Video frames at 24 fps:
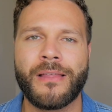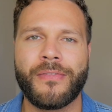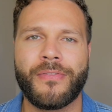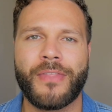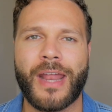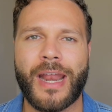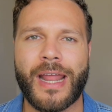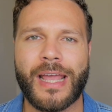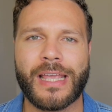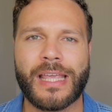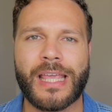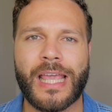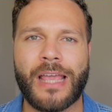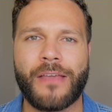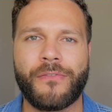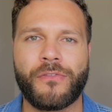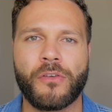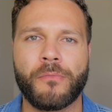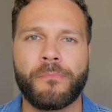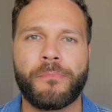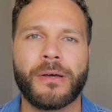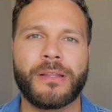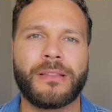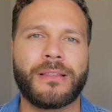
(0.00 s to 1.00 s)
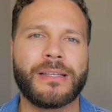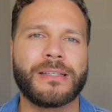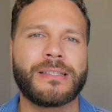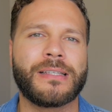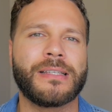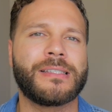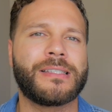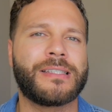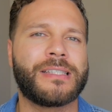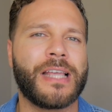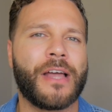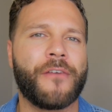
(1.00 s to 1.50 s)
that I gave you, but this
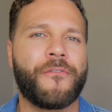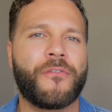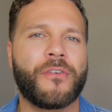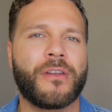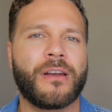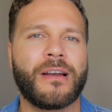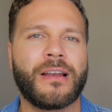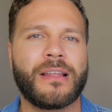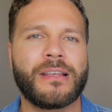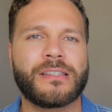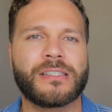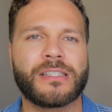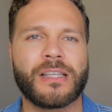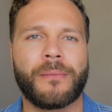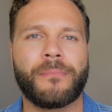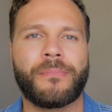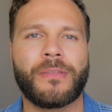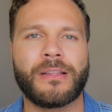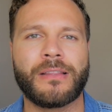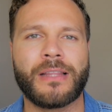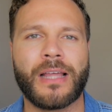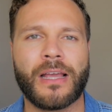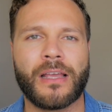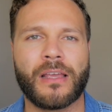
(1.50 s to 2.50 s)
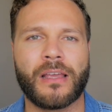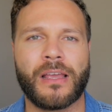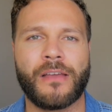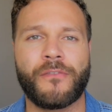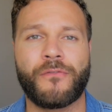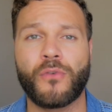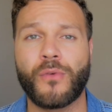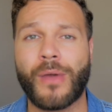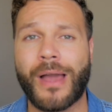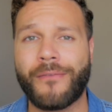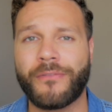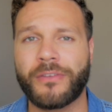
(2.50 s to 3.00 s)
is definitely something that
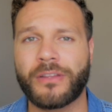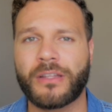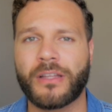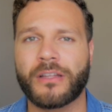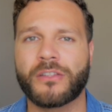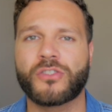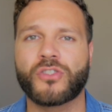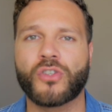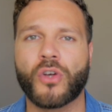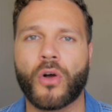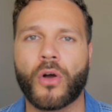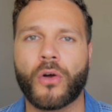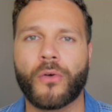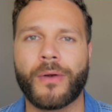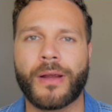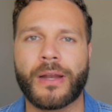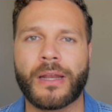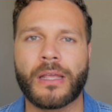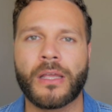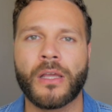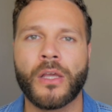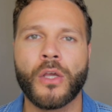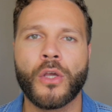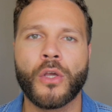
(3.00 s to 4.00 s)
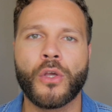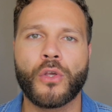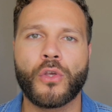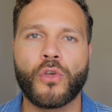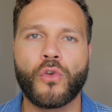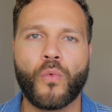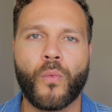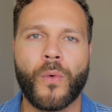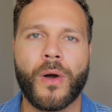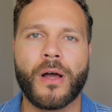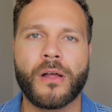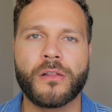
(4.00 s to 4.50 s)
if you haven't done so already,
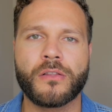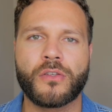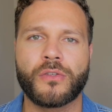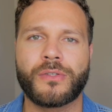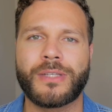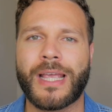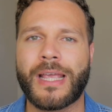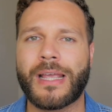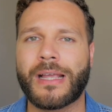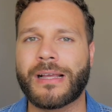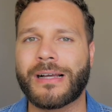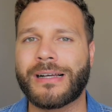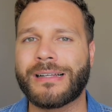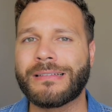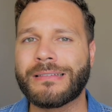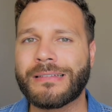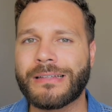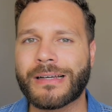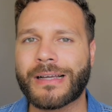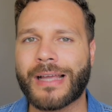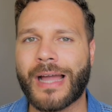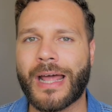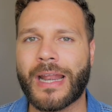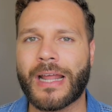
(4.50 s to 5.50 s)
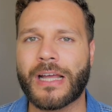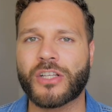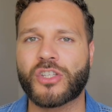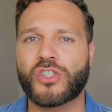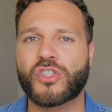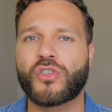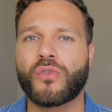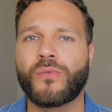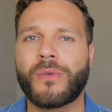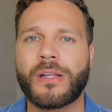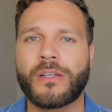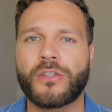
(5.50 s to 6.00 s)
you want to take a look at as
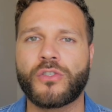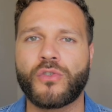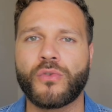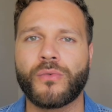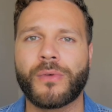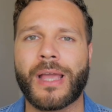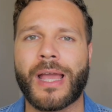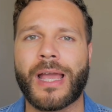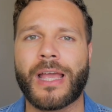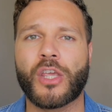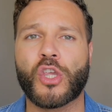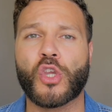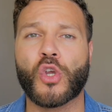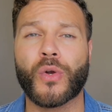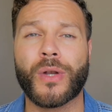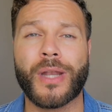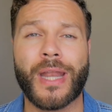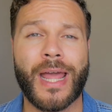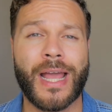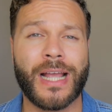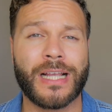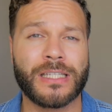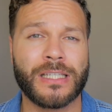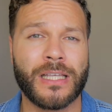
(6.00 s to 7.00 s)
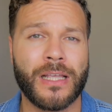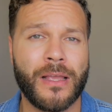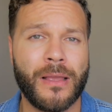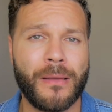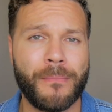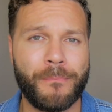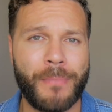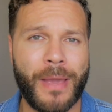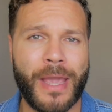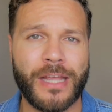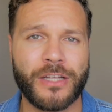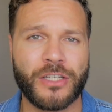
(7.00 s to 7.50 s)
soon as you get your next
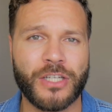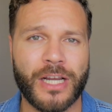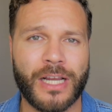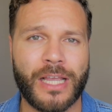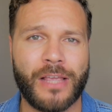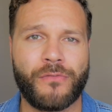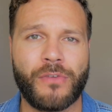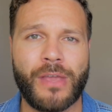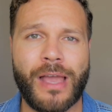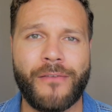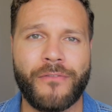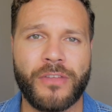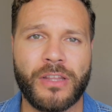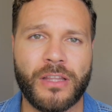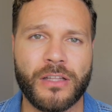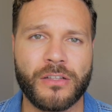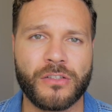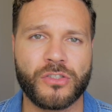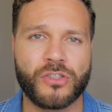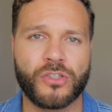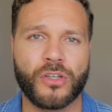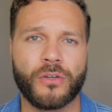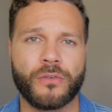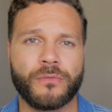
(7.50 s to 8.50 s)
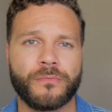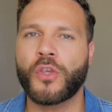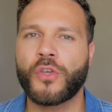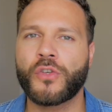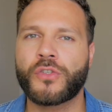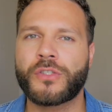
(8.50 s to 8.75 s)
paycheck if you haven't done so. You